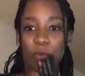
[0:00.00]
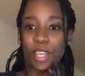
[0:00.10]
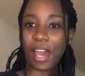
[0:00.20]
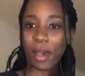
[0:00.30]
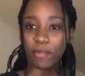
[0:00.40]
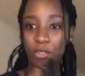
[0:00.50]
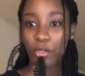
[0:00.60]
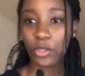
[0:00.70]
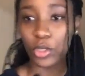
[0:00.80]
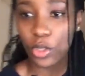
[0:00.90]
we have
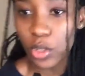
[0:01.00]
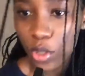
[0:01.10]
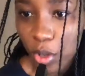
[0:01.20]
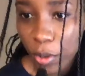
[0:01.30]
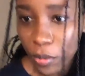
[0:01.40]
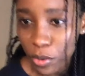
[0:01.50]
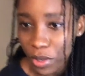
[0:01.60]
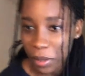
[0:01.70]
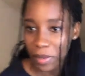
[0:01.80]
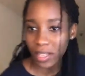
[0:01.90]
do
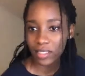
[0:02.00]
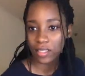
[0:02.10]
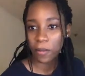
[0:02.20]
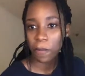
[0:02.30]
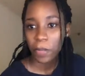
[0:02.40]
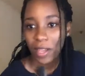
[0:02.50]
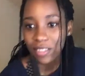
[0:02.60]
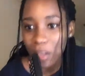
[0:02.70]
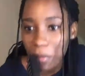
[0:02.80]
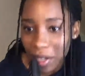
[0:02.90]
remix. And
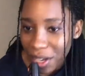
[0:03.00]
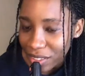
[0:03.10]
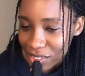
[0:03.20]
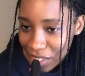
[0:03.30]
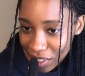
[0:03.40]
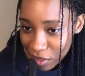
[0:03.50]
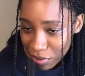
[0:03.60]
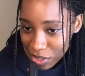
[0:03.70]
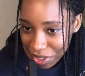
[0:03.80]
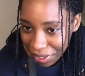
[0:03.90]
somebody else said as if
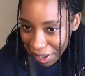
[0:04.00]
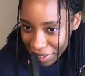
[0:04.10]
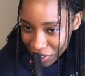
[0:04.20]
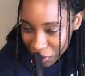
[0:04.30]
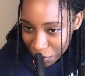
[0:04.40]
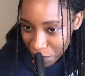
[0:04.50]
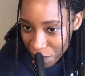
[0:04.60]
it's your last.